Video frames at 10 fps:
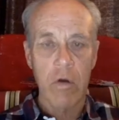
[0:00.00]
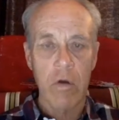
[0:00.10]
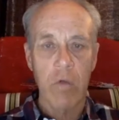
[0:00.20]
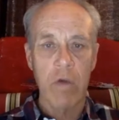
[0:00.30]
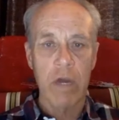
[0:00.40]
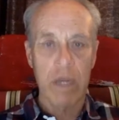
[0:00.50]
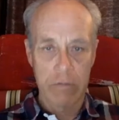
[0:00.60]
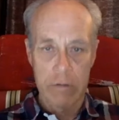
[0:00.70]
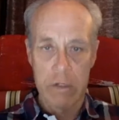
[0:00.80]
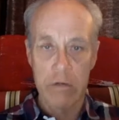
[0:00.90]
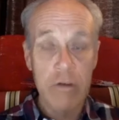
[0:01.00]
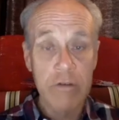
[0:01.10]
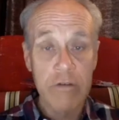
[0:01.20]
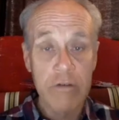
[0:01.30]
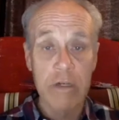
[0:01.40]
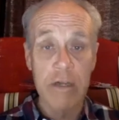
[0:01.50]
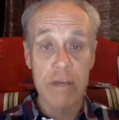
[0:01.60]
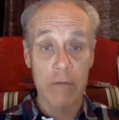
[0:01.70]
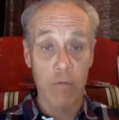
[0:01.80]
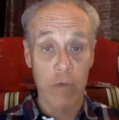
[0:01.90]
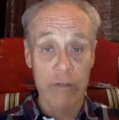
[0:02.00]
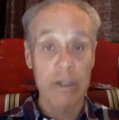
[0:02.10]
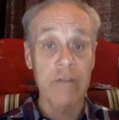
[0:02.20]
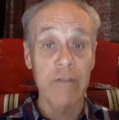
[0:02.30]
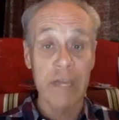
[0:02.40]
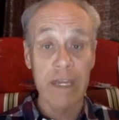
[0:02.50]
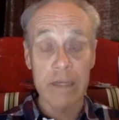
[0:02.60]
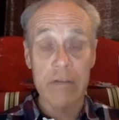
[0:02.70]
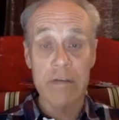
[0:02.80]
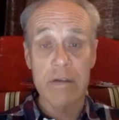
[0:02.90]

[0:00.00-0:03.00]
We want to introduce you to these well in advance,